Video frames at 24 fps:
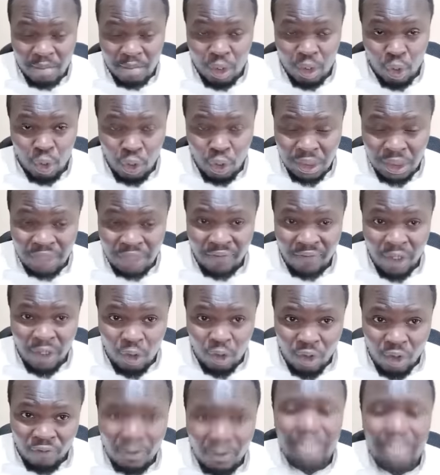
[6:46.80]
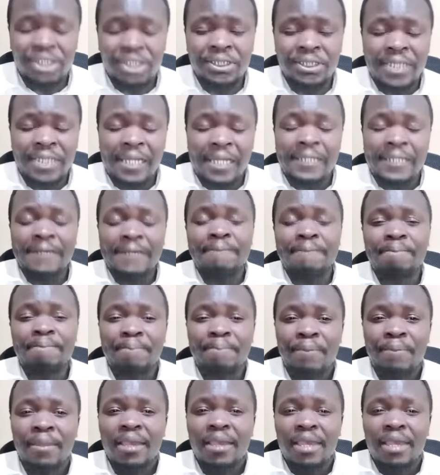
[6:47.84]
Because even conventionally,
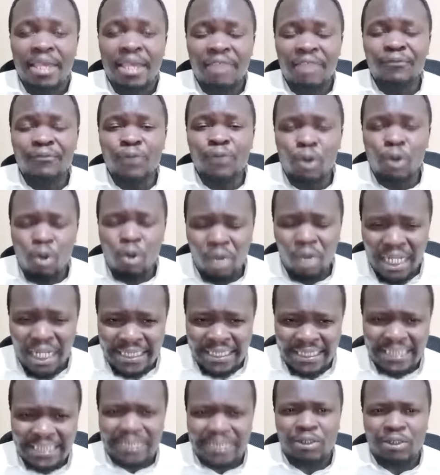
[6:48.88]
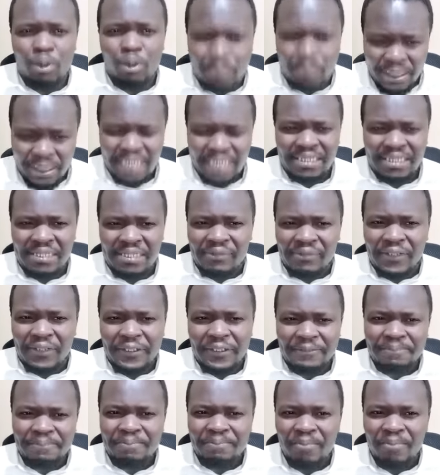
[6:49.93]
if you look at it
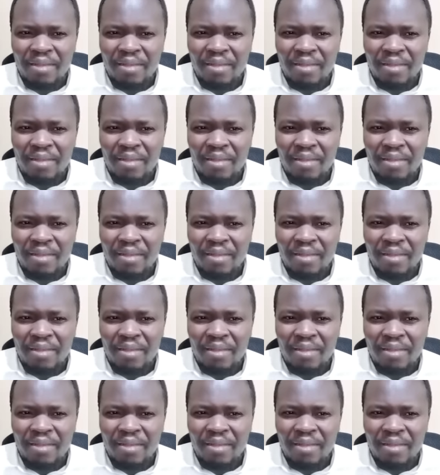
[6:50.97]
objectively,